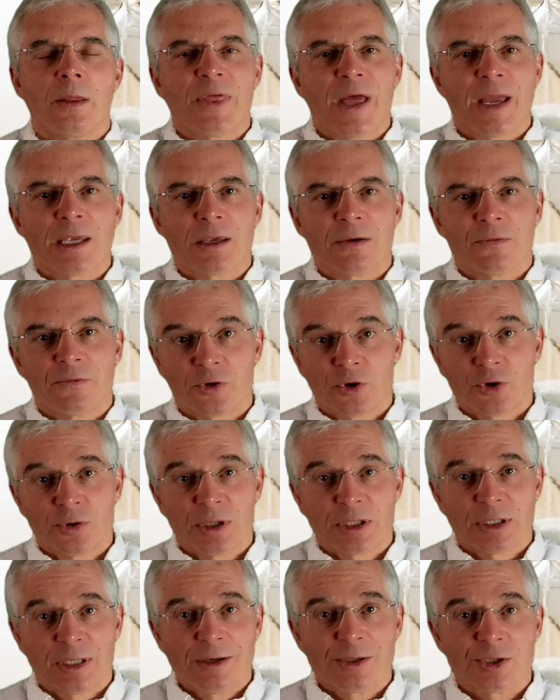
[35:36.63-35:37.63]
Thank you for
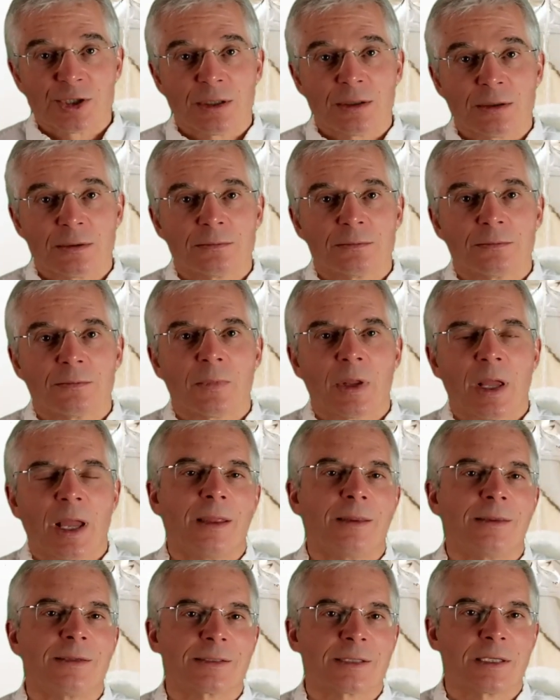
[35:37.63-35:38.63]
your attention
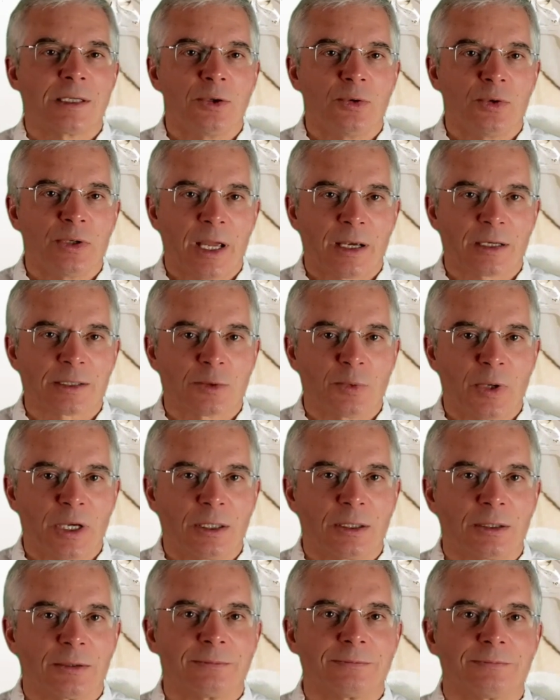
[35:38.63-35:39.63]
and see you next
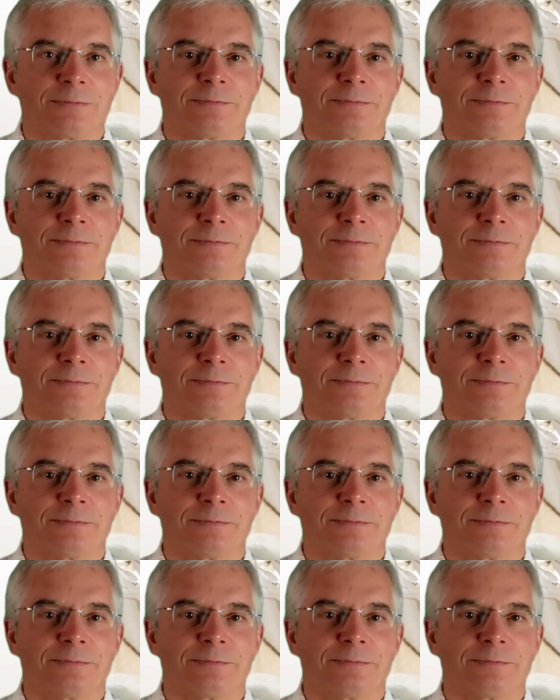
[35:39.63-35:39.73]
week.